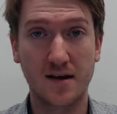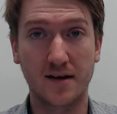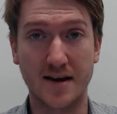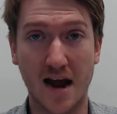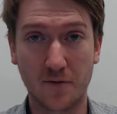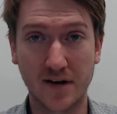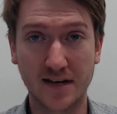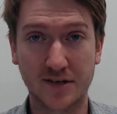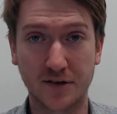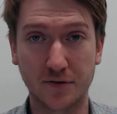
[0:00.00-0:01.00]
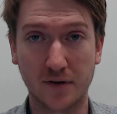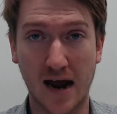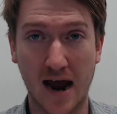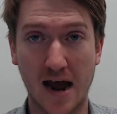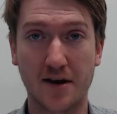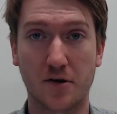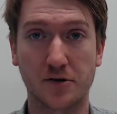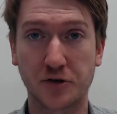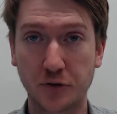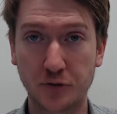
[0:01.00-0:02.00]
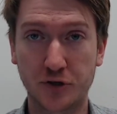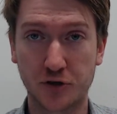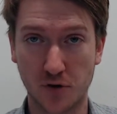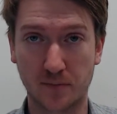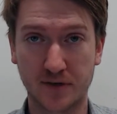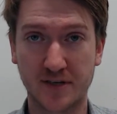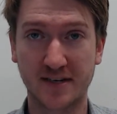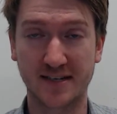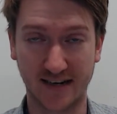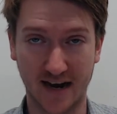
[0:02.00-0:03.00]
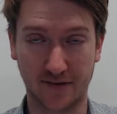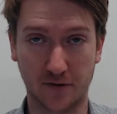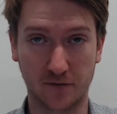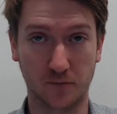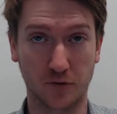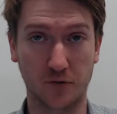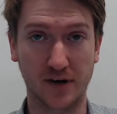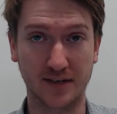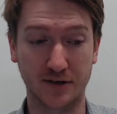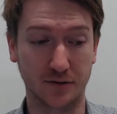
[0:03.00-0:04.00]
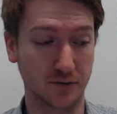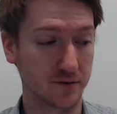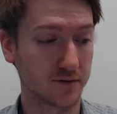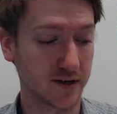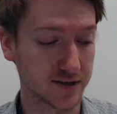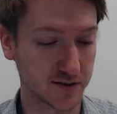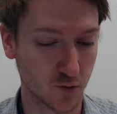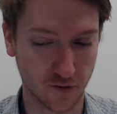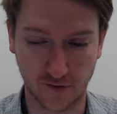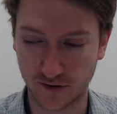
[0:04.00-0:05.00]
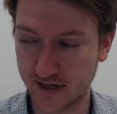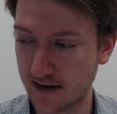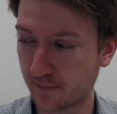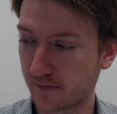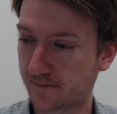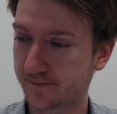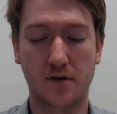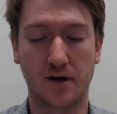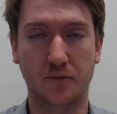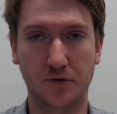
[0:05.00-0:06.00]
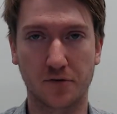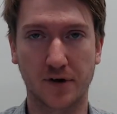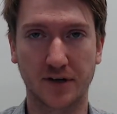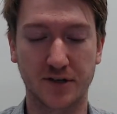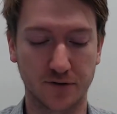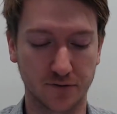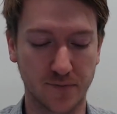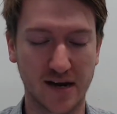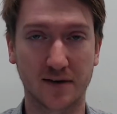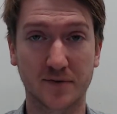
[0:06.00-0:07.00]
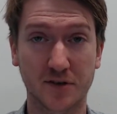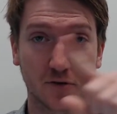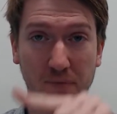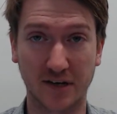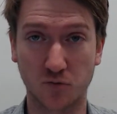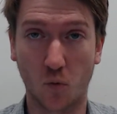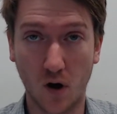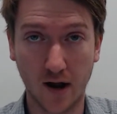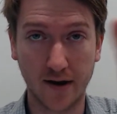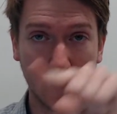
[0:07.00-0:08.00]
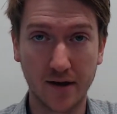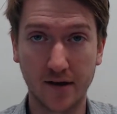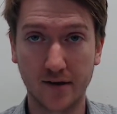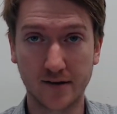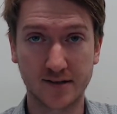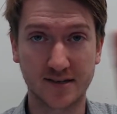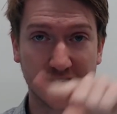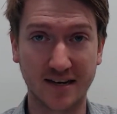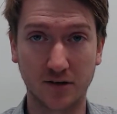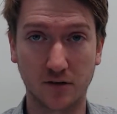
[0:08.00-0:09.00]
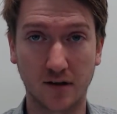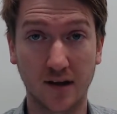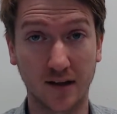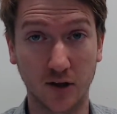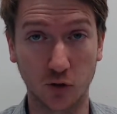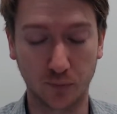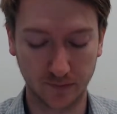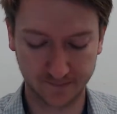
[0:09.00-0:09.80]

Now we need to add our two strips together. We're going to get some more of our tape. We're going to make it so it makes one single loop.